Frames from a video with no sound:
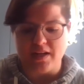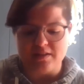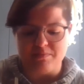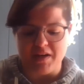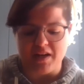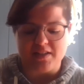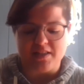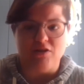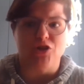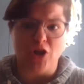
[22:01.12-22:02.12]
it's because
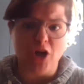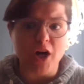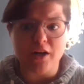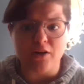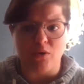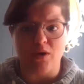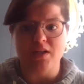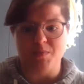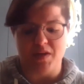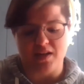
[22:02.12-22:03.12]
they're a jerk, or
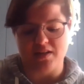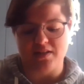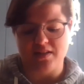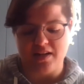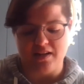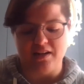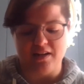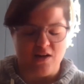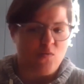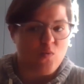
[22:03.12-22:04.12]
it's because,
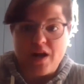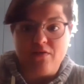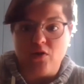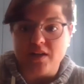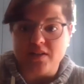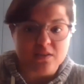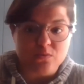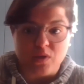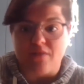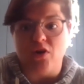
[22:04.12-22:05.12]
whatever
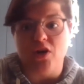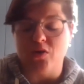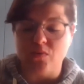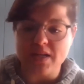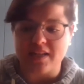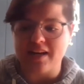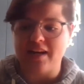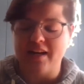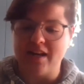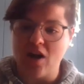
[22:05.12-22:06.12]
other
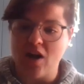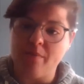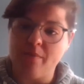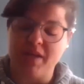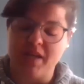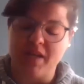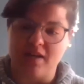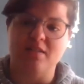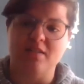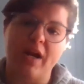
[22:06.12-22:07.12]
reason, and not
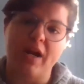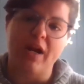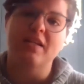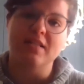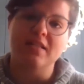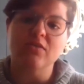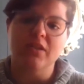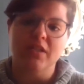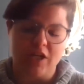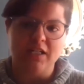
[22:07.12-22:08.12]
because their brain is
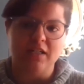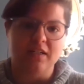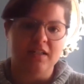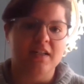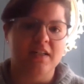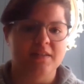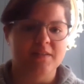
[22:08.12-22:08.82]
literally changing.